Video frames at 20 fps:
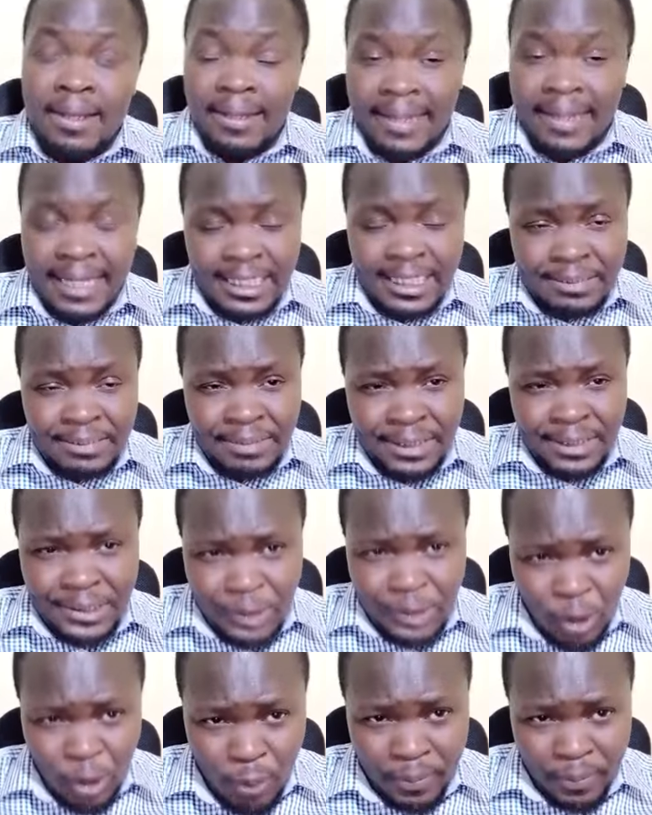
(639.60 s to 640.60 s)
Let me
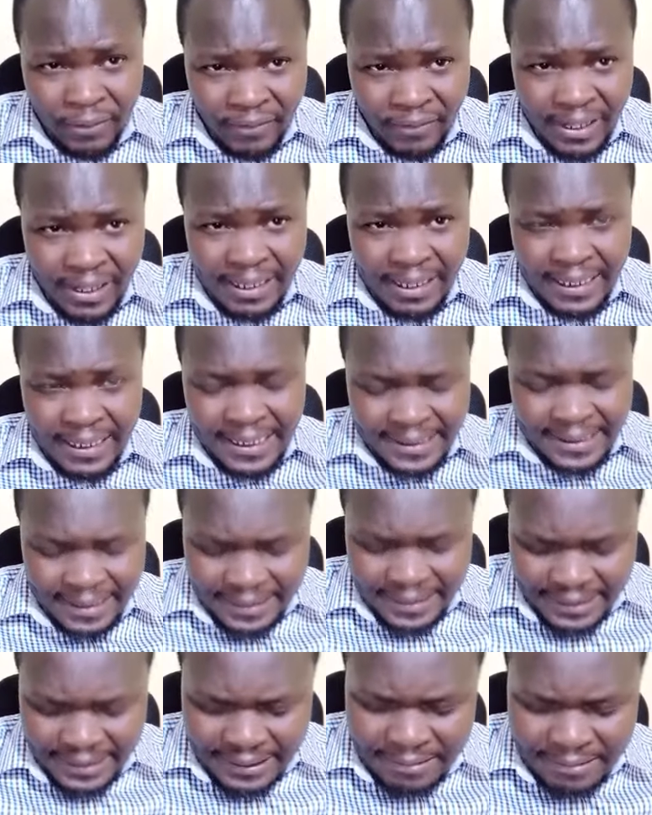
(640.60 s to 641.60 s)
stop it there, ladies
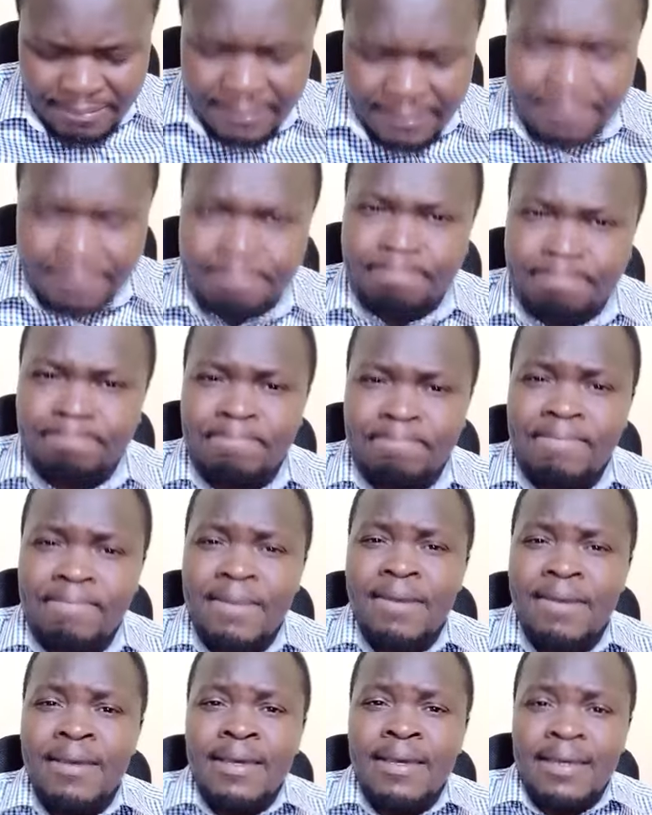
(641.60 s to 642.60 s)
and gentlemen.
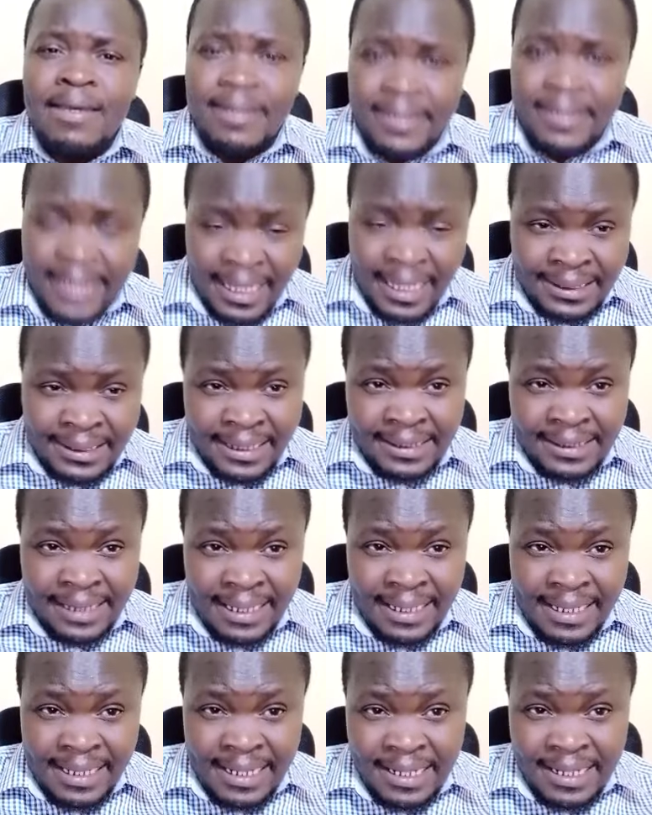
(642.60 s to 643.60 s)
Just as
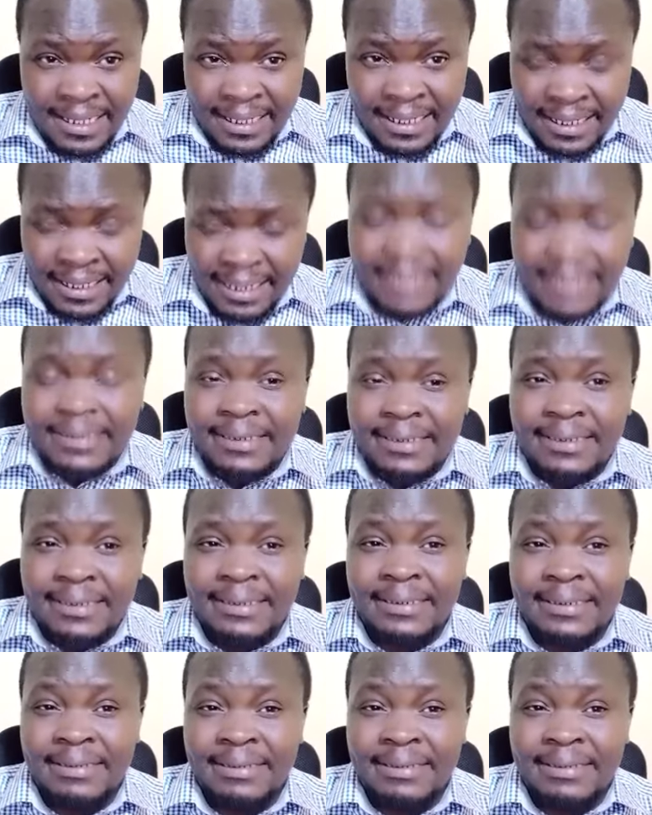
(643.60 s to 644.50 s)
I did indicate